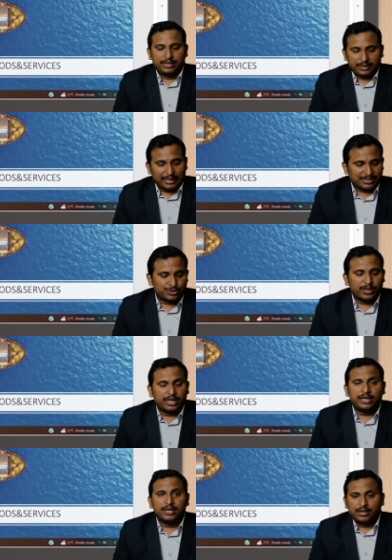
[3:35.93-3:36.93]
That's
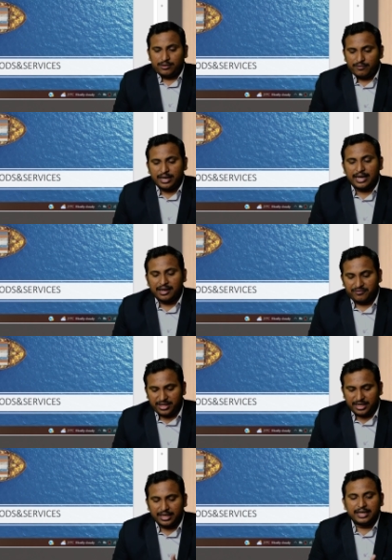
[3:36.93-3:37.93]
why when I have
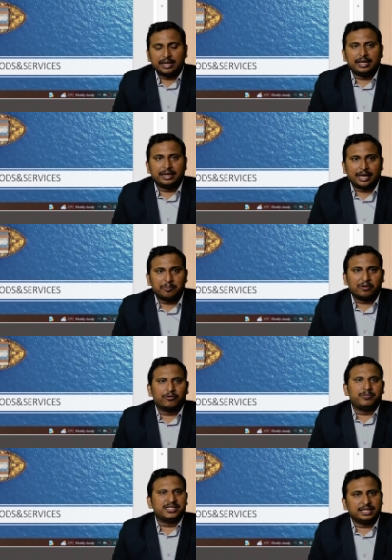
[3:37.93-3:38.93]
taken any type
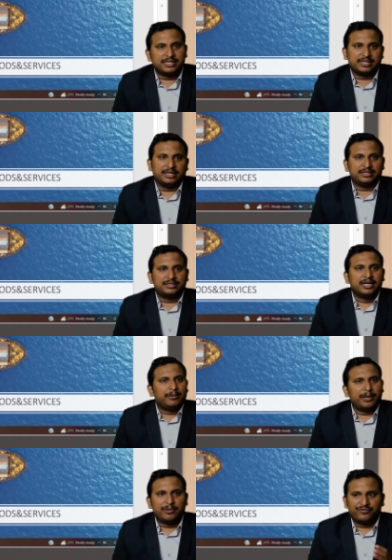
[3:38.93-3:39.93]
of businesses,
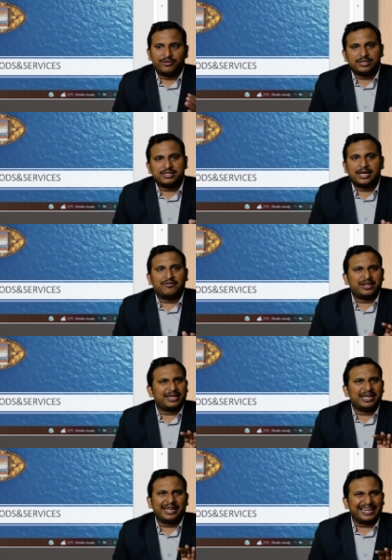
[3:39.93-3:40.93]
maybe first day I have
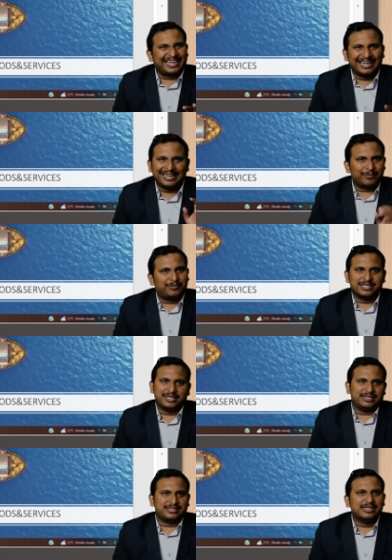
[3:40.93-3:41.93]
taken a regular
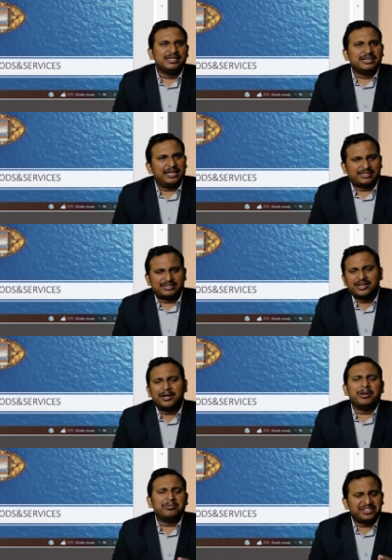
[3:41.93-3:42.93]
business, next day
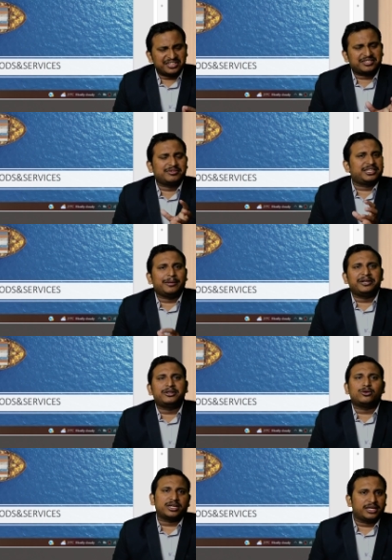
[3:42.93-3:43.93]
maybe just with debit
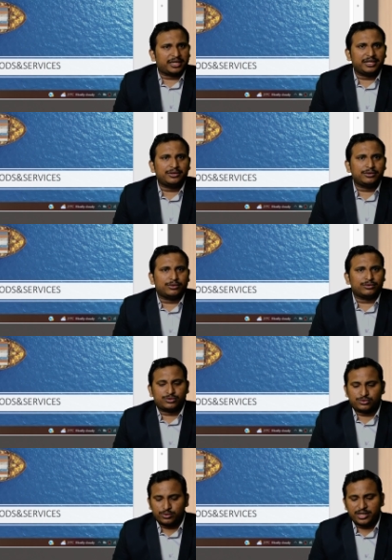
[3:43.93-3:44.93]
note and credit
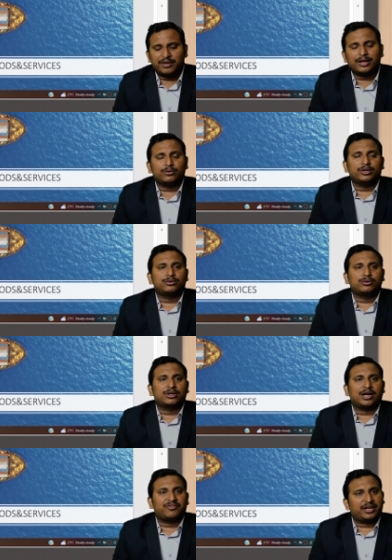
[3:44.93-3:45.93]
notes. Today we are going to look
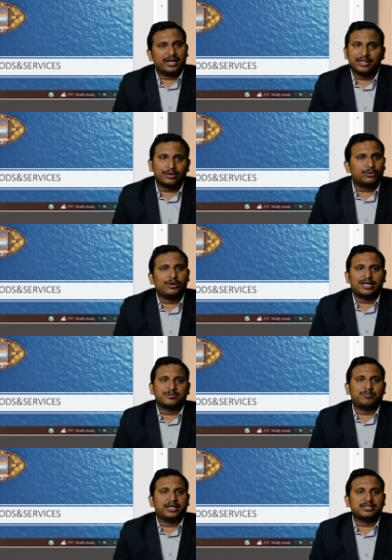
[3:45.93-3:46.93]
after another two
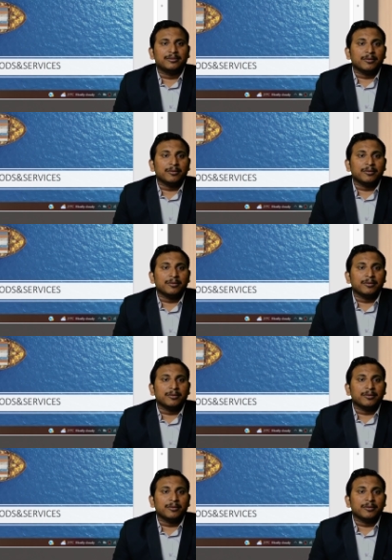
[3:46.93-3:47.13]
aspects.